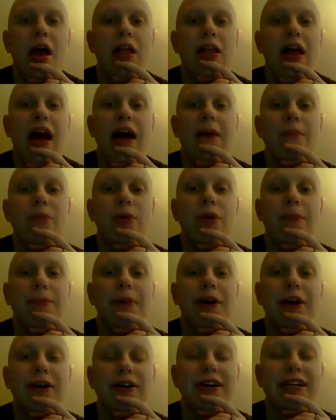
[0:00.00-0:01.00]
a lot more
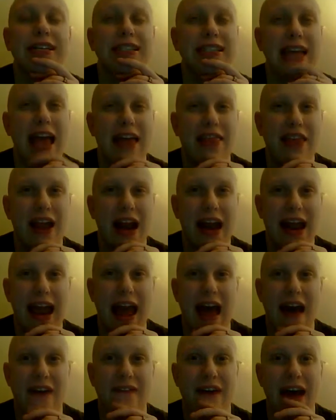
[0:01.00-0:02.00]
Percocet than I
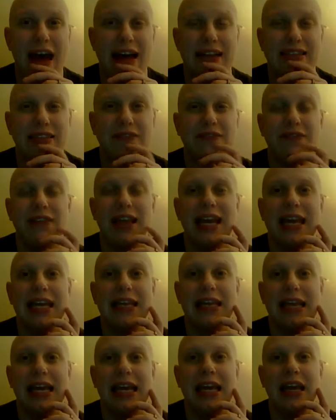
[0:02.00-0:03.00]
have as of
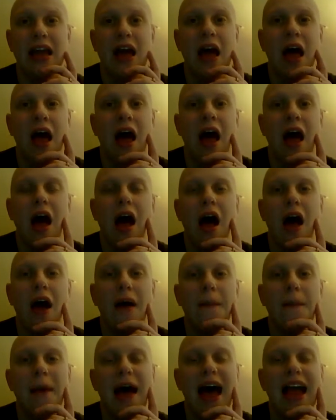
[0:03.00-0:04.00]
lately.
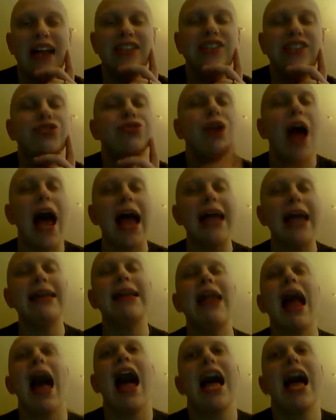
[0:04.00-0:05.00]
Um, I try
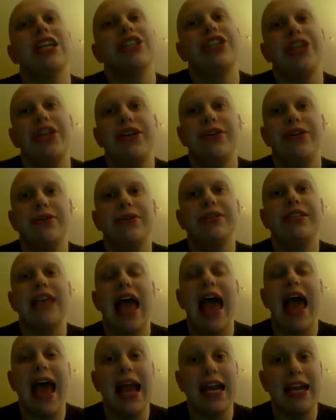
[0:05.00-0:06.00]
not to use
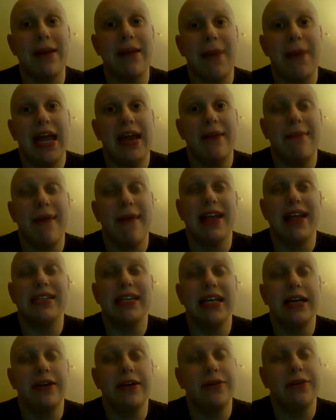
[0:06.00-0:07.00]
any pain
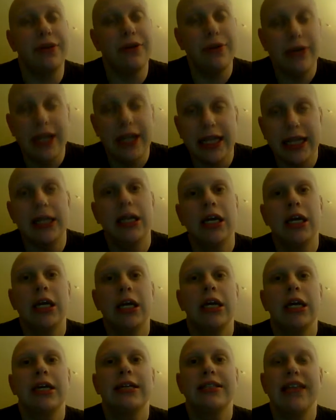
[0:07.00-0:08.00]
meds, including
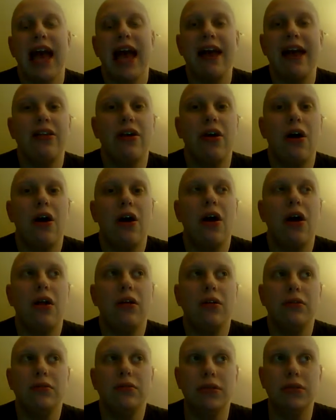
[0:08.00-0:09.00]

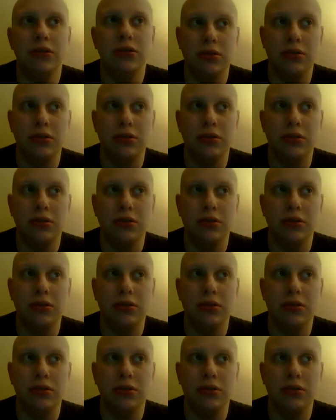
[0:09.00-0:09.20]
Tylenol,